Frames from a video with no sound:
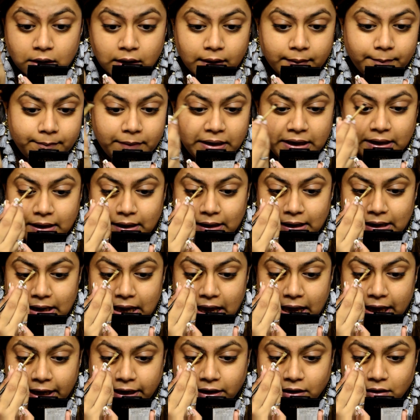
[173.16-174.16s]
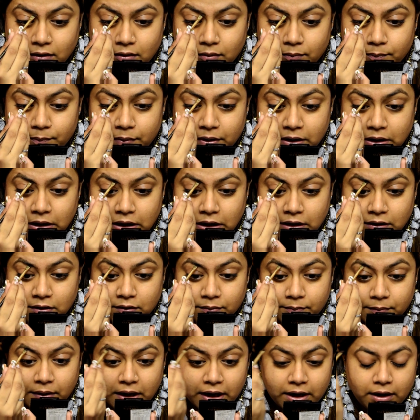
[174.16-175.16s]
make a line beneath
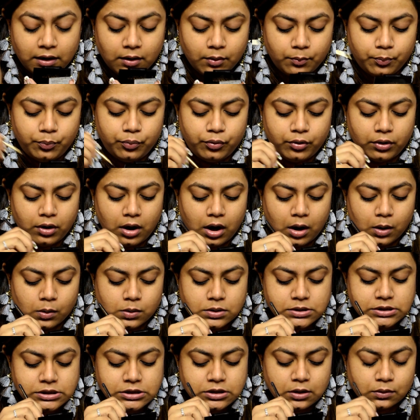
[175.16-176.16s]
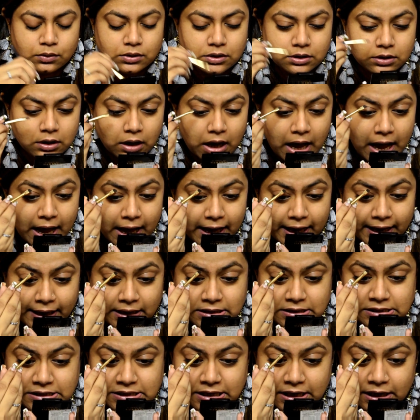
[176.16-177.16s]
my brows. Now
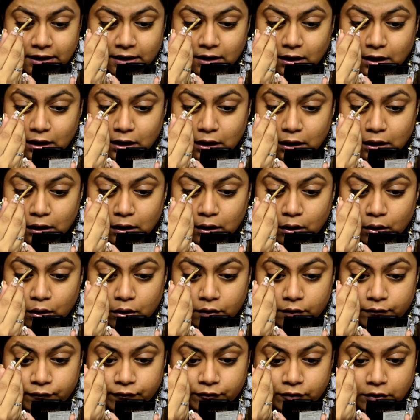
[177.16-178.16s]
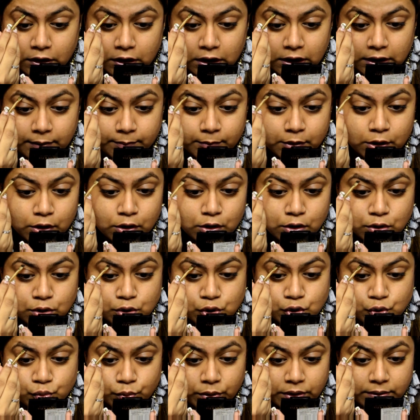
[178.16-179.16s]
I take a lot of time
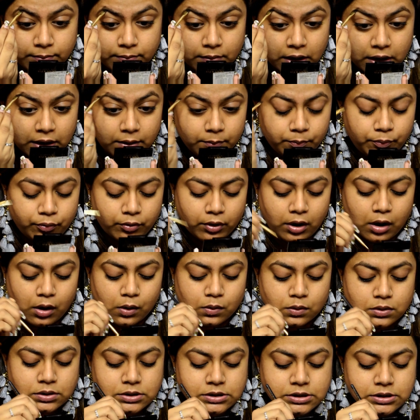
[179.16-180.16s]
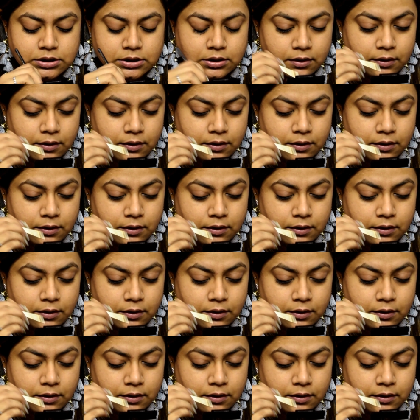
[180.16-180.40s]
doing my brows,